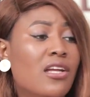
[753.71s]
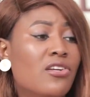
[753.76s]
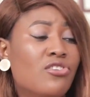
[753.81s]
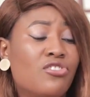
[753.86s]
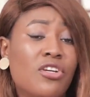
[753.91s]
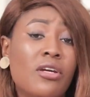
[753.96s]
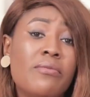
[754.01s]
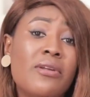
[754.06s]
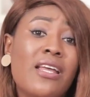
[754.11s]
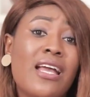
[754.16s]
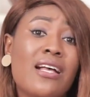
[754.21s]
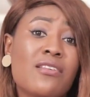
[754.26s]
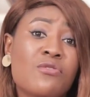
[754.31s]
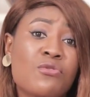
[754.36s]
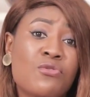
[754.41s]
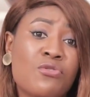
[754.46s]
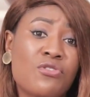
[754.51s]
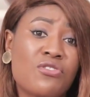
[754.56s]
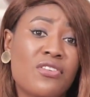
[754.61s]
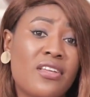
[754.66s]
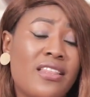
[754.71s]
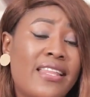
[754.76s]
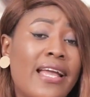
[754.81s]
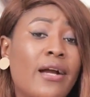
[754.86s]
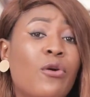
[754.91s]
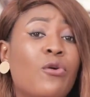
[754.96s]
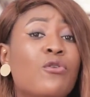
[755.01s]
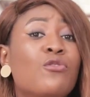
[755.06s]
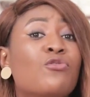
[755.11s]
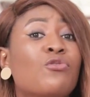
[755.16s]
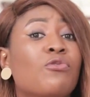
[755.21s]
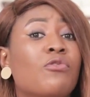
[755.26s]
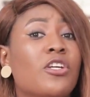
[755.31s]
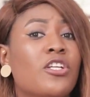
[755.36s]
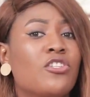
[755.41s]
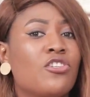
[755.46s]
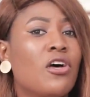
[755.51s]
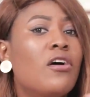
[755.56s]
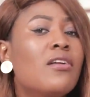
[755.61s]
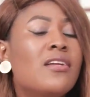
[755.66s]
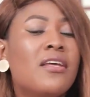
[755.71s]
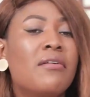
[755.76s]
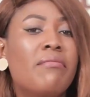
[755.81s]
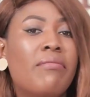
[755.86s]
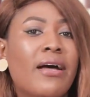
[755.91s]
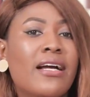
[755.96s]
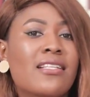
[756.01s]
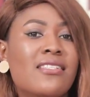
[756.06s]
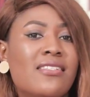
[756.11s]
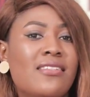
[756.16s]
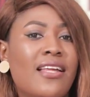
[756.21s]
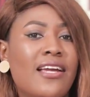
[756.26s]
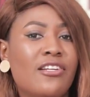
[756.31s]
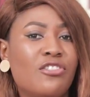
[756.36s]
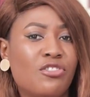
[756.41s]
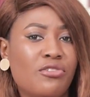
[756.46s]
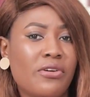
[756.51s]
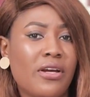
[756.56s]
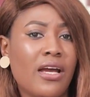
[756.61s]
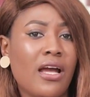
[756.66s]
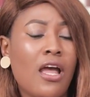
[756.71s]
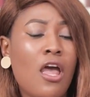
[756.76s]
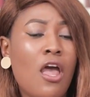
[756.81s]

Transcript: Germany has also said they are going to return them back to Nigeria.